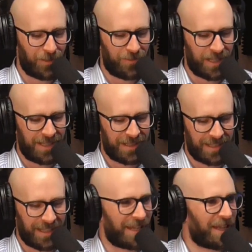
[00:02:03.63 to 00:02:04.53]
you seen the movie?
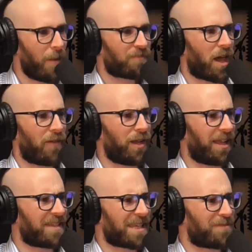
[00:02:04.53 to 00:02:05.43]
I
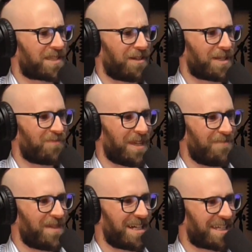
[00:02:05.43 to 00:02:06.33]
feel like this episode has
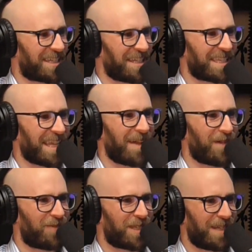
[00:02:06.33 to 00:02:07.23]
been me asking
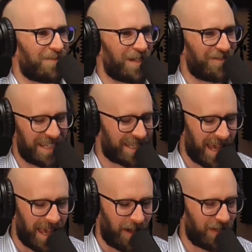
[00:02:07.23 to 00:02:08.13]
Sam, have you seen
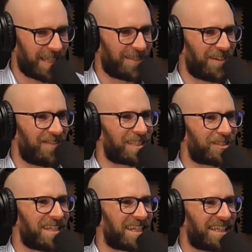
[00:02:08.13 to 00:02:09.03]
movies? Have you seen the movie
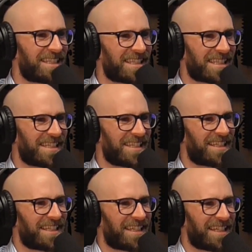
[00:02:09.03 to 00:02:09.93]
Three Kings?
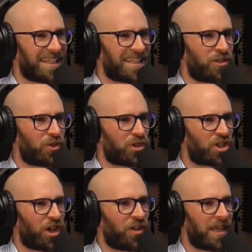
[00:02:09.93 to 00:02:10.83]

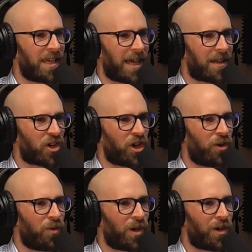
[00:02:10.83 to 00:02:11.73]
George Clooney and
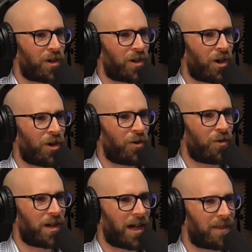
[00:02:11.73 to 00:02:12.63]
co.
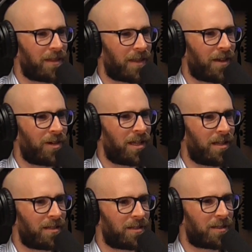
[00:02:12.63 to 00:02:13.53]
go, I think they're
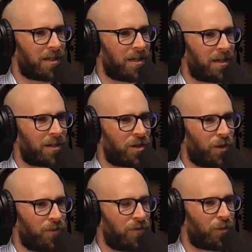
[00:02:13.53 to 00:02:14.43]
in the
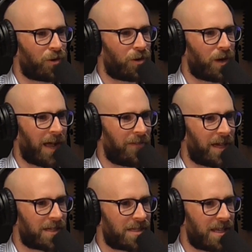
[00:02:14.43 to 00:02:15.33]
Gulf War
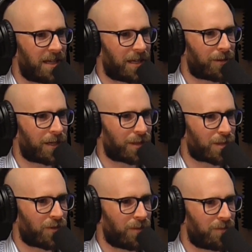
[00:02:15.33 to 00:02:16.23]
and they're stealing
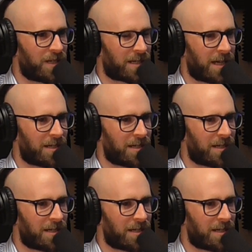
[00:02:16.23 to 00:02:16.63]
things from